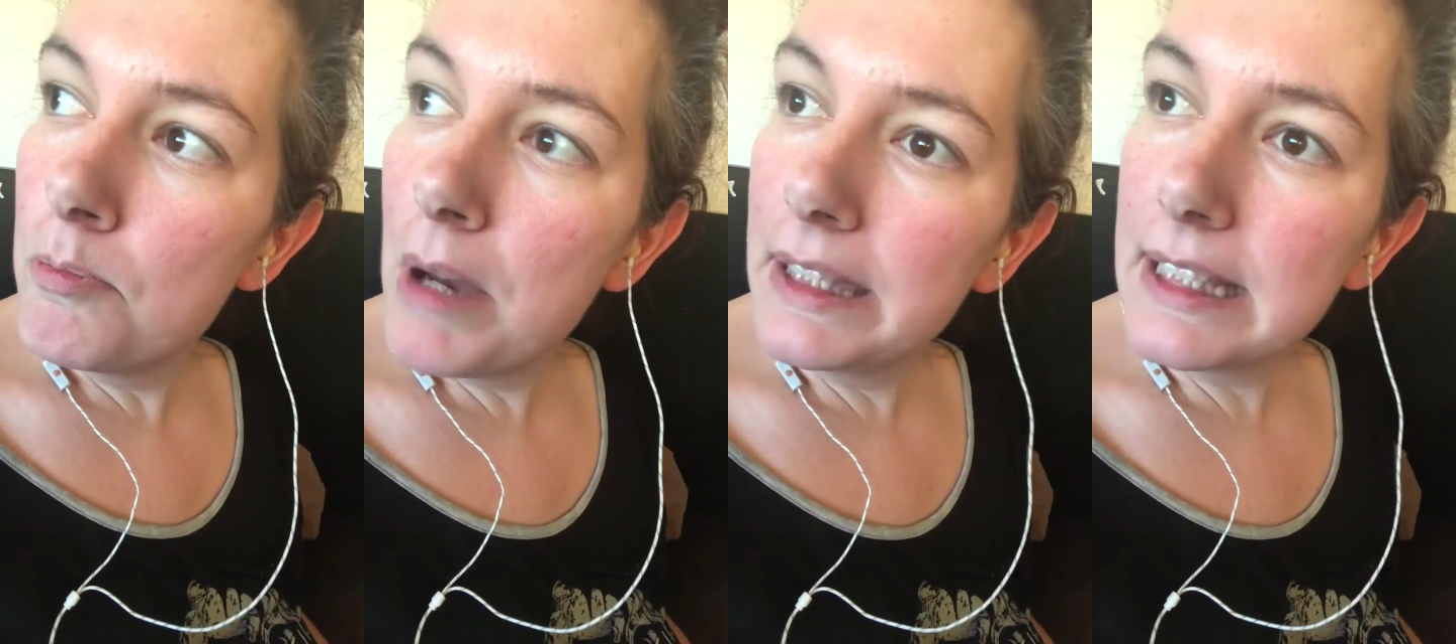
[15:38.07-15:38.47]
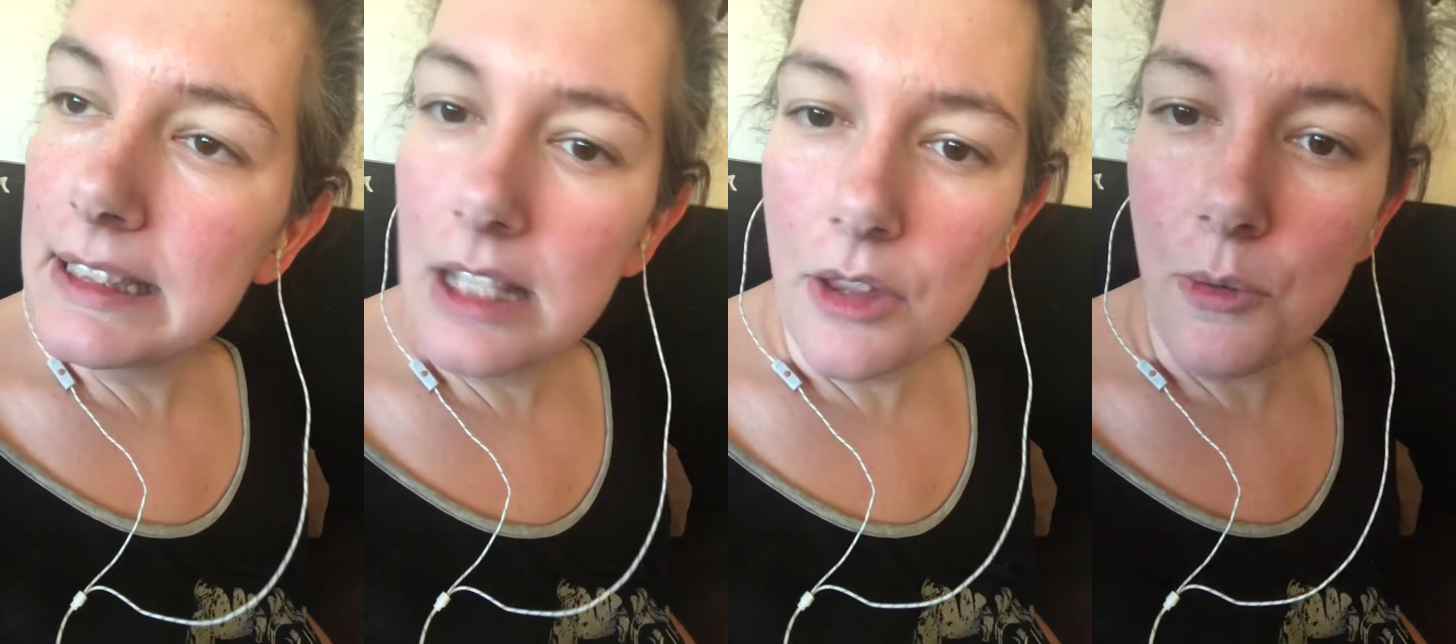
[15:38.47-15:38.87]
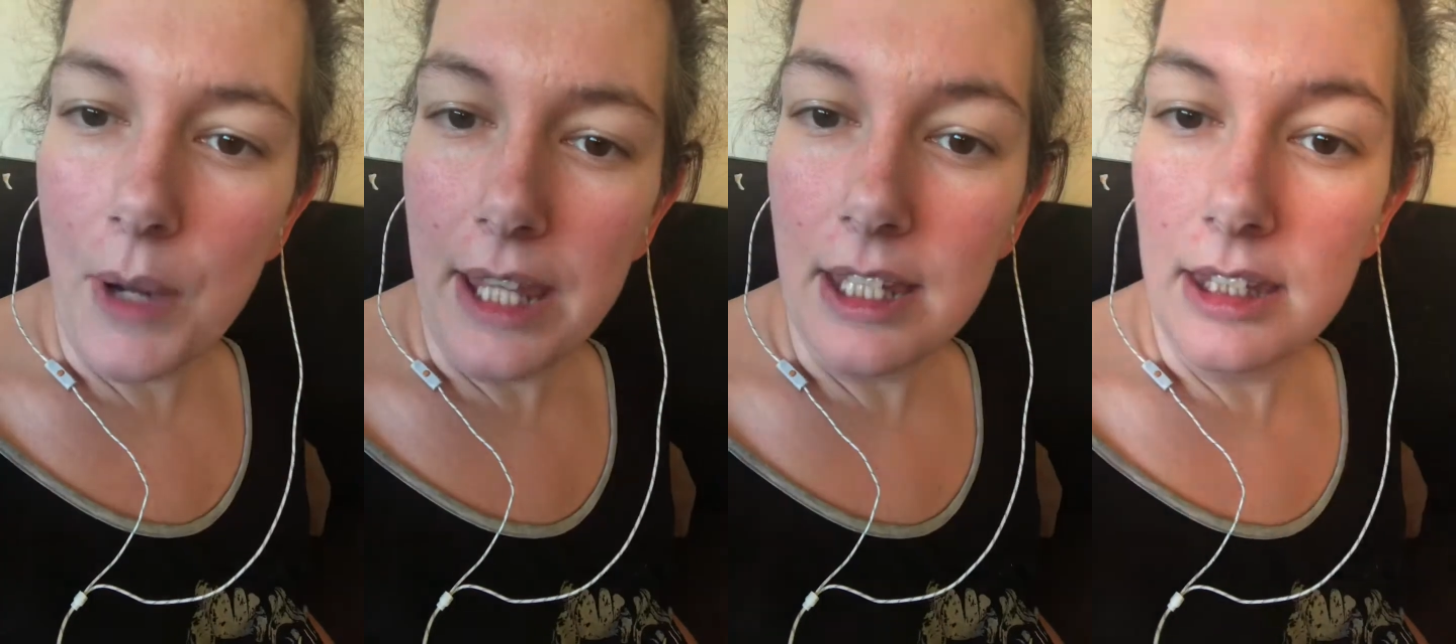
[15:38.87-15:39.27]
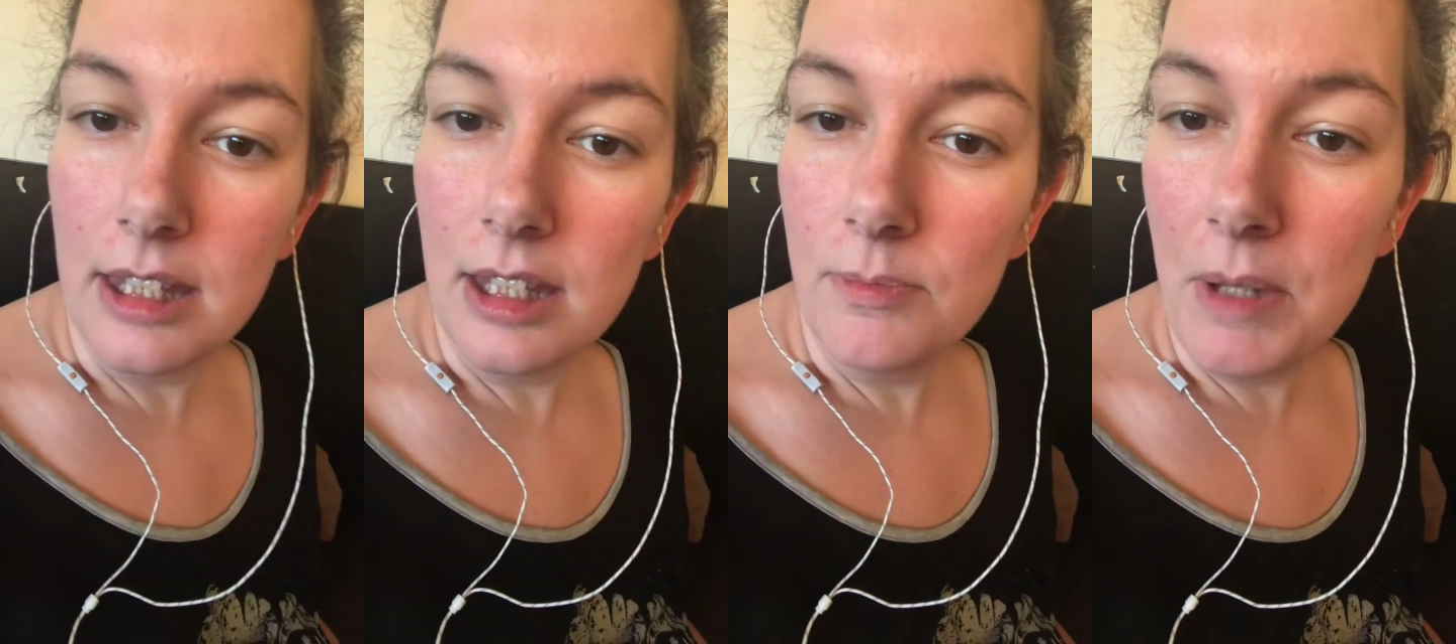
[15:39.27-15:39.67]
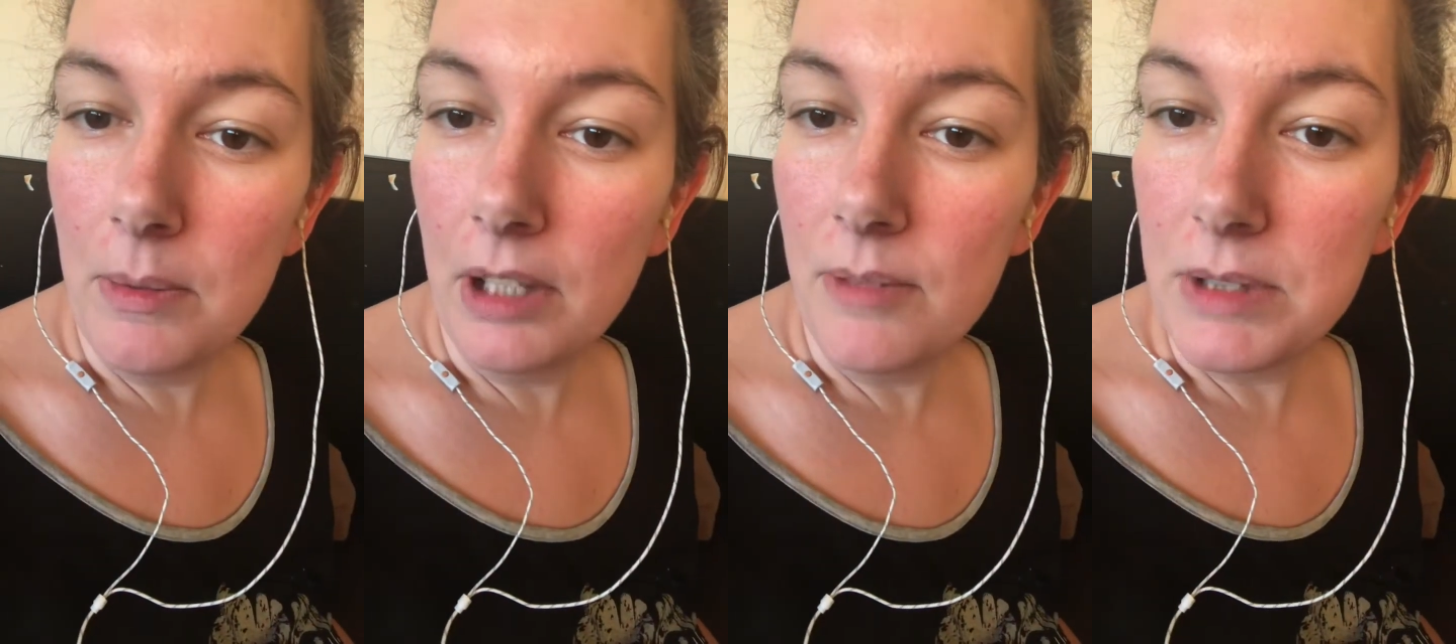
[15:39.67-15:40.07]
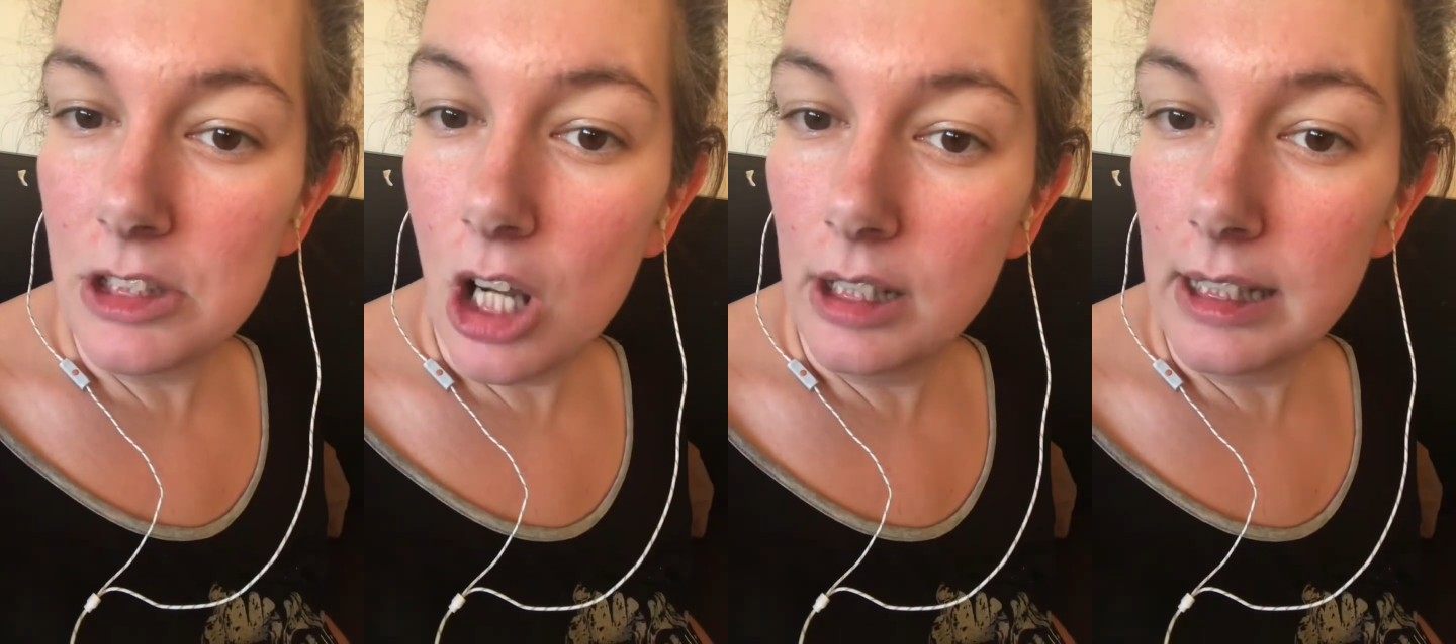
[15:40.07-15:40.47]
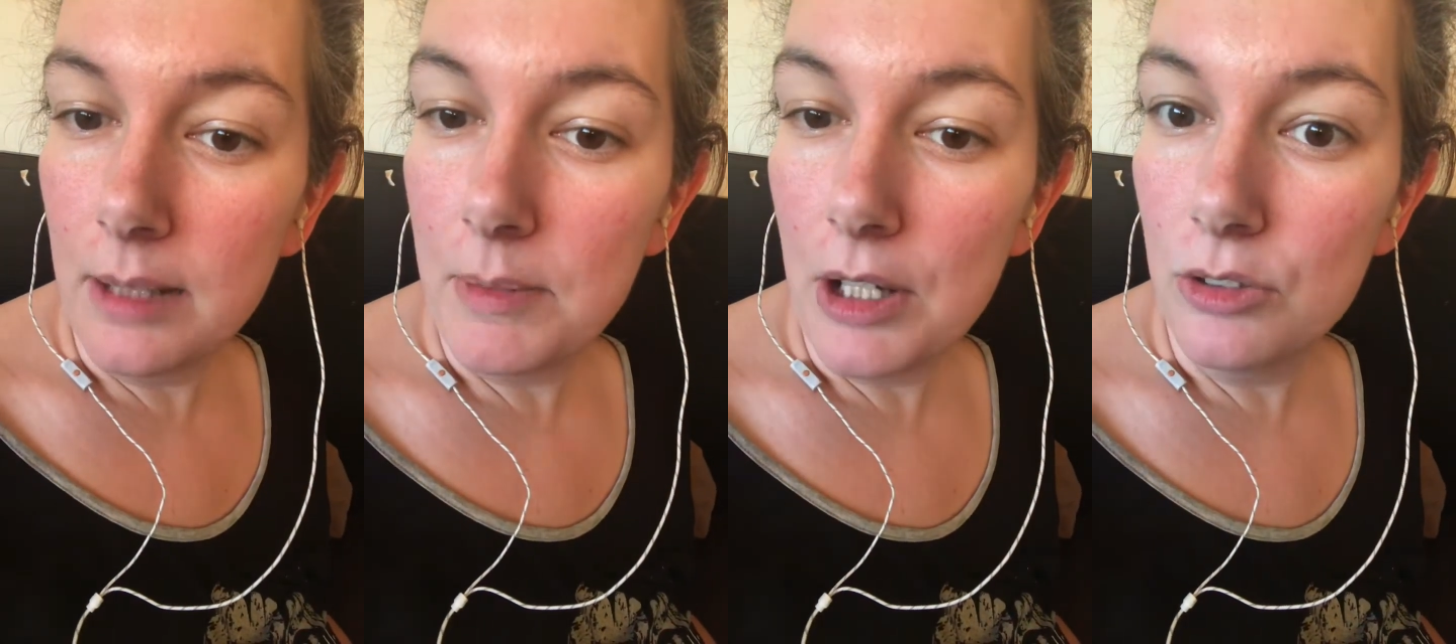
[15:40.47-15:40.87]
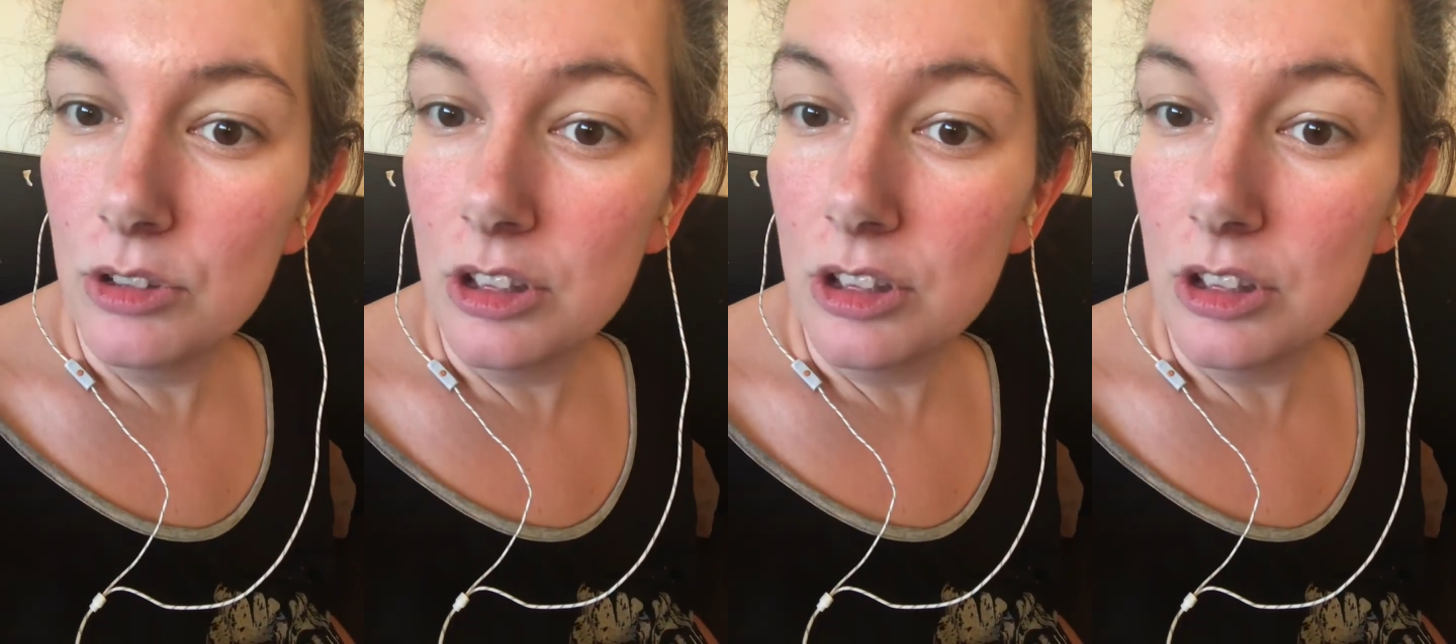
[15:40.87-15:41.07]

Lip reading: But that's another way that people have been talking about